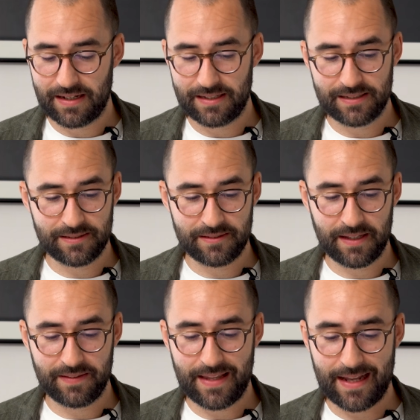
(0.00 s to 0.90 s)
and
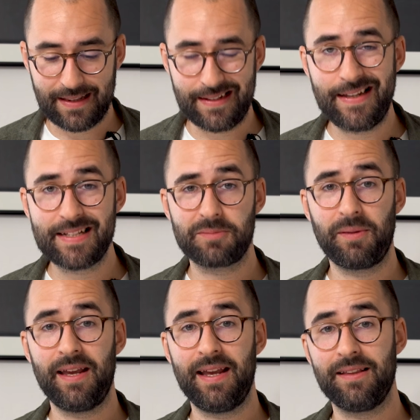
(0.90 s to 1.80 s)
that leads
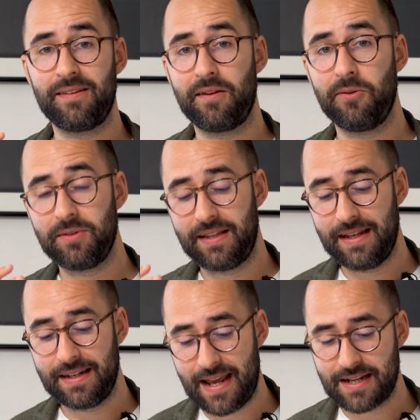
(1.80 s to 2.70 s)
me into the
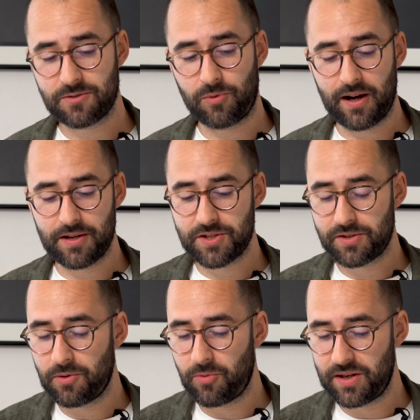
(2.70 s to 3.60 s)
next watch,
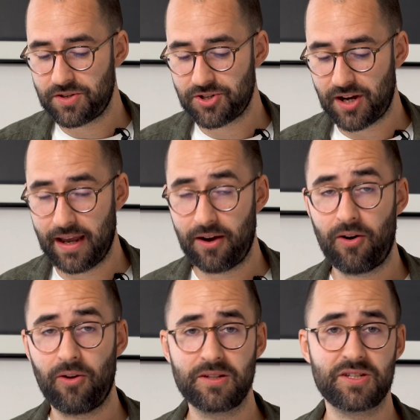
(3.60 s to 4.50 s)
which I
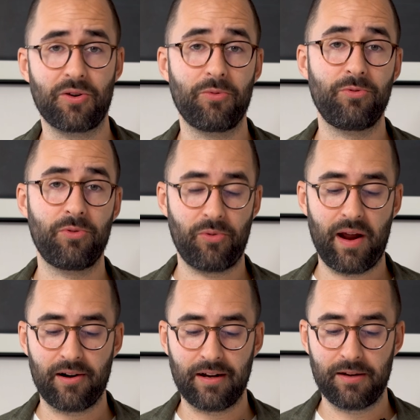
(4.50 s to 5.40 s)
also
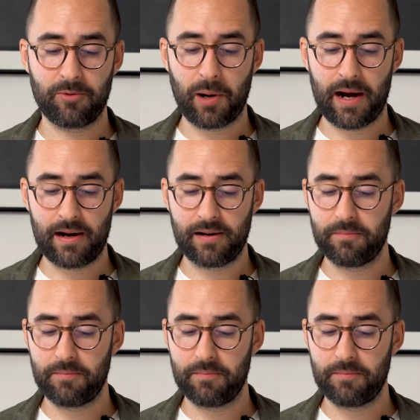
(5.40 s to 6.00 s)
rarely wear